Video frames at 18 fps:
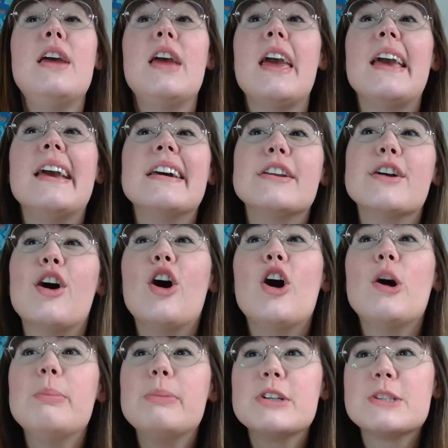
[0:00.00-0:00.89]
And
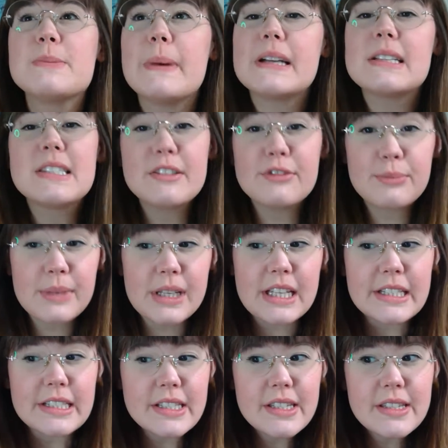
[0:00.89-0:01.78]
all perspective
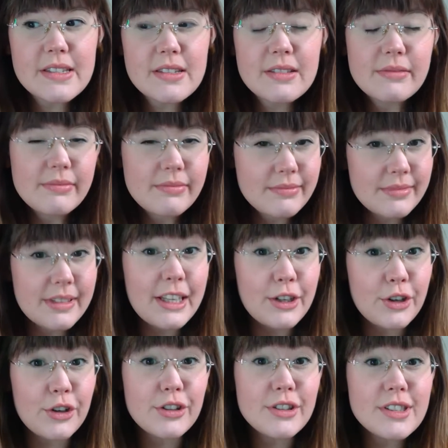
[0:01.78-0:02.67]
means
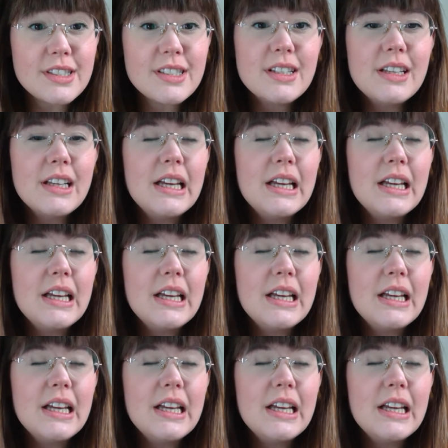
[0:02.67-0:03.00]
in art